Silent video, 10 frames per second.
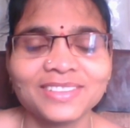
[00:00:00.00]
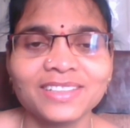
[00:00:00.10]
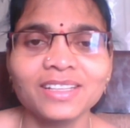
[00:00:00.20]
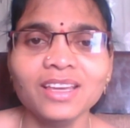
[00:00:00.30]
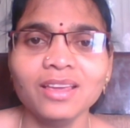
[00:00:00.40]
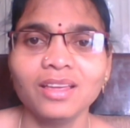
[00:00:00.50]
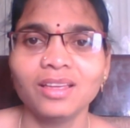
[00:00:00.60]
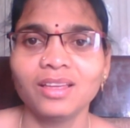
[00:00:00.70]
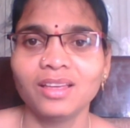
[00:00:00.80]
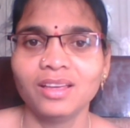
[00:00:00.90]
Okay.
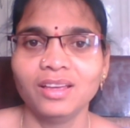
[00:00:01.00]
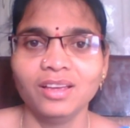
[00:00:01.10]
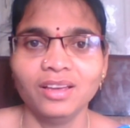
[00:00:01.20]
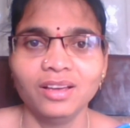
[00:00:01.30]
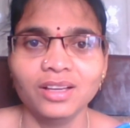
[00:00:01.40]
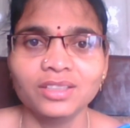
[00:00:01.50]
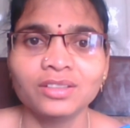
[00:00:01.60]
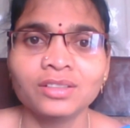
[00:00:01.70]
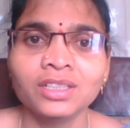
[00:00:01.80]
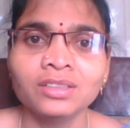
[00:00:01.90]

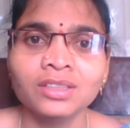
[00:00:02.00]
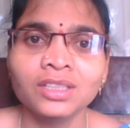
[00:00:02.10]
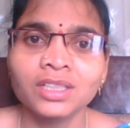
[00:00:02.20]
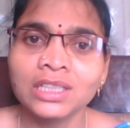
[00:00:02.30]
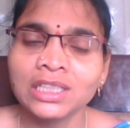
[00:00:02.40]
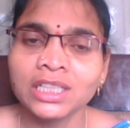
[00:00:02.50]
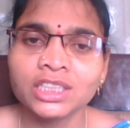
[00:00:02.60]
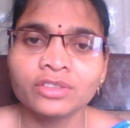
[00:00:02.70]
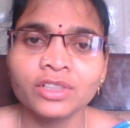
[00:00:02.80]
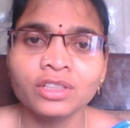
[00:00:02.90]
So in the
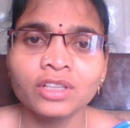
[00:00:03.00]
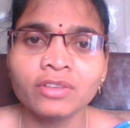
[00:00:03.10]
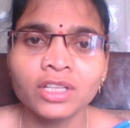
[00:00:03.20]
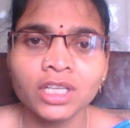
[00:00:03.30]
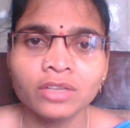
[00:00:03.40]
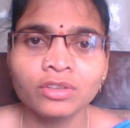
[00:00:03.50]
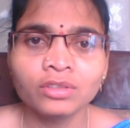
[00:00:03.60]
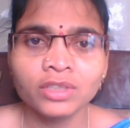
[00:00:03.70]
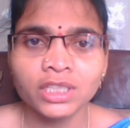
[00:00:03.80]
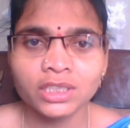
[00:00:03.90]
next video, I will give you
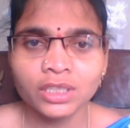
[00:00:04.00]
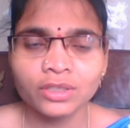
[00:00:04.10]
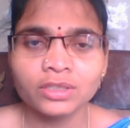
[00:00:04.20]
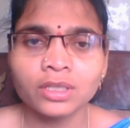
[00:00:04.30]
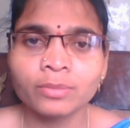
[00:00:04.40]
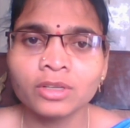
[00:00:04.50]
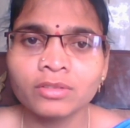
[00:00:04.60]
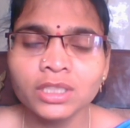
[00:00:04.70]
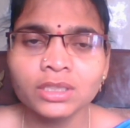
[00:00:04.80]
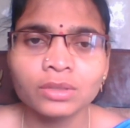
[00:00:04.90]
VSQ chapter
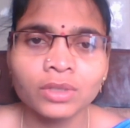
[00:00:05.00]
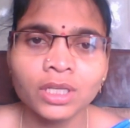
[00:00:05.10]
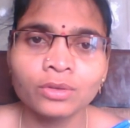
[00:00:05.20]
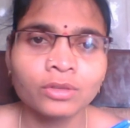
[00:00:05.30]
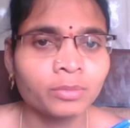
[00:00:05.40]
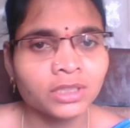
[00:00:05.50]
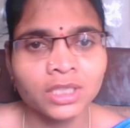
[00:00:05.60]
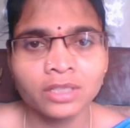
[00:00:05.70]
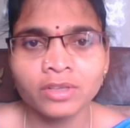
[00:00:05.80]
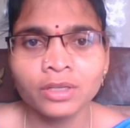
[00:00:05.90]
wise. Okay, don't miss
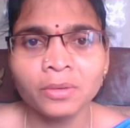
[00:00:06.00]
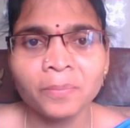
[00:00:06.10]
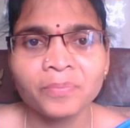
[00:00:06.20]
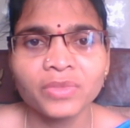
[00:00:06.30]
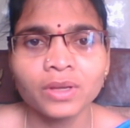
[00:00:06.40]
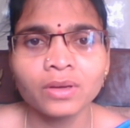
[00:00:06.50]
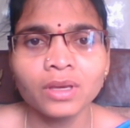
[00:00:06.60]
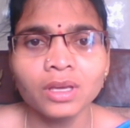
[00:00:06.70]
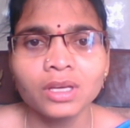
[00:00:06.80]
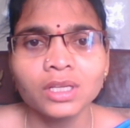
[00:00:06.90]
that video.
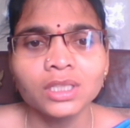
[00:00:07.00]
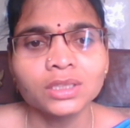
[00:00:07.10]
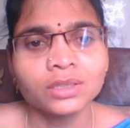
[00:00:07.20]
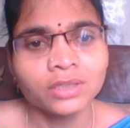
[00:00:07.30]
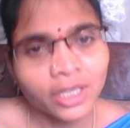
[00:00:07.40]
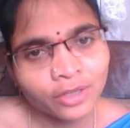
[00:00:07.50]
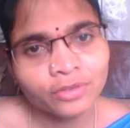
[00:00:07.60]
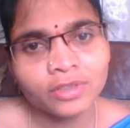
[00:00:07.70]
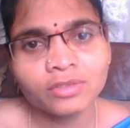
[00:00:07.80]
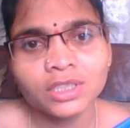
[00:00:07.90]
Okay. So thank you
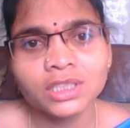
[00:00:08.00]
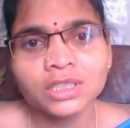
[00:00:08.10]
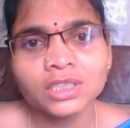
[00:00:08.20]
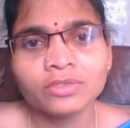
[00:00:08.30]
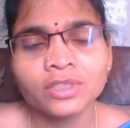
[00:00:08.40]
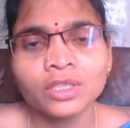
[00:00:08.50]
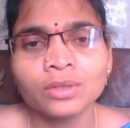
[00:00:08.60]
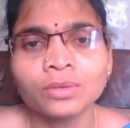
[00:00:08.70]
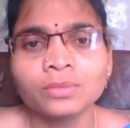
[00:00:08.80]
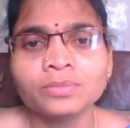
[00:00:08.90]
for watching this video.